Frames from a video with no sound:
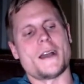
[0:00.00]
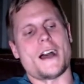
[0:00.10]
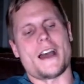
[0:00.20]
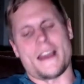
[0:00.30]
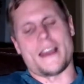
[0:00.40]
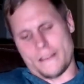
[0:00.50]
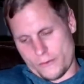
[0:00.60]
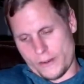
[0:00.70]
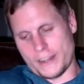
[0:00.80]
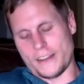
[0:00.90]
I
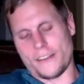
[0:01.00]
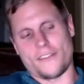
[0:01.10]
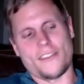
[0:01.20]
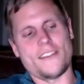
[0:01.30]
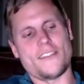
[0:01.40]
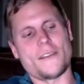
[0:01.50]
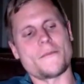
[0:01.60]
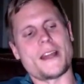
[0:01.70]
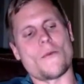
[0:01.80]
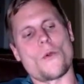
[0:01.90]
created a
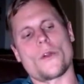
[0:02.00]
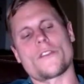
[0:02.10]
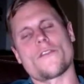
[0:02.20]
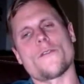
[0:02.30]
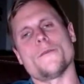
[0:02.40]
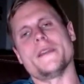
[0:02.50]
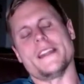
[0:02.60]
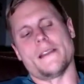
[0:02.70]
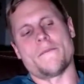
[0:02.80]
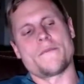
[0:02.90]
system that works for
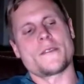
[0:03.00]
me.